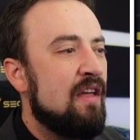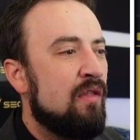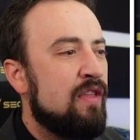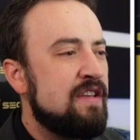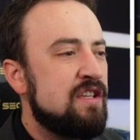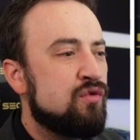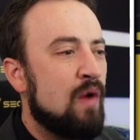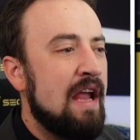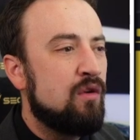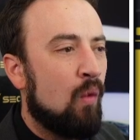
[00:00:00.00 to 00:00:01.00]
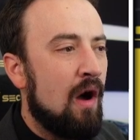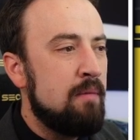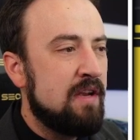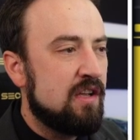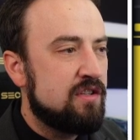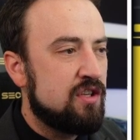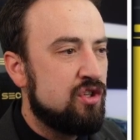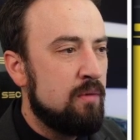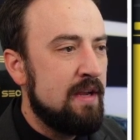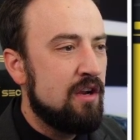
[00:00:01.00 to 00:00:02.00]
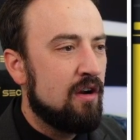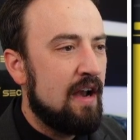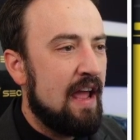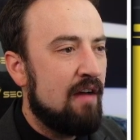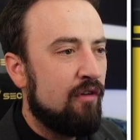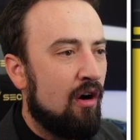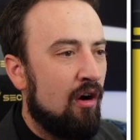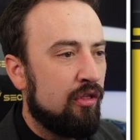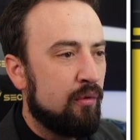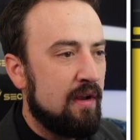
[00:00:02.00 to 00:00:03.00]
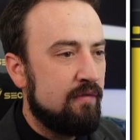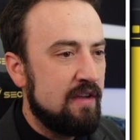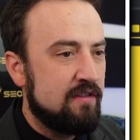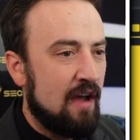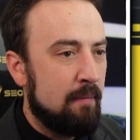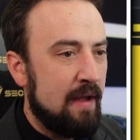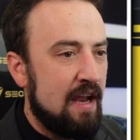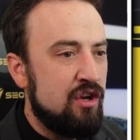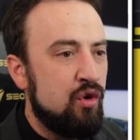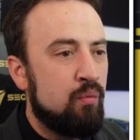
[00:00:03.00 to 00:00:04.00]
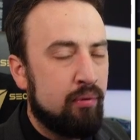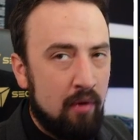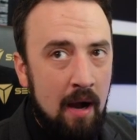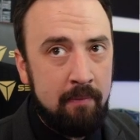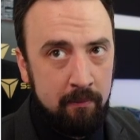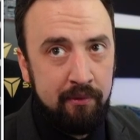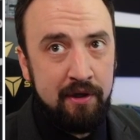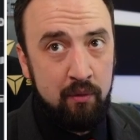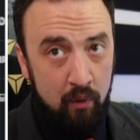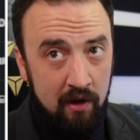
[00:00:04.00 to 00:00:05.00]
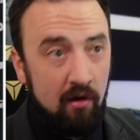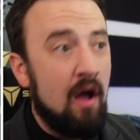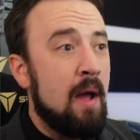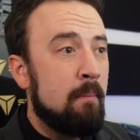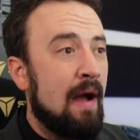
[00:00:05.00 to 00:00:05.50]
this is ranked 1 because it's assuming you're going to have all 3 of these up, and you probably will.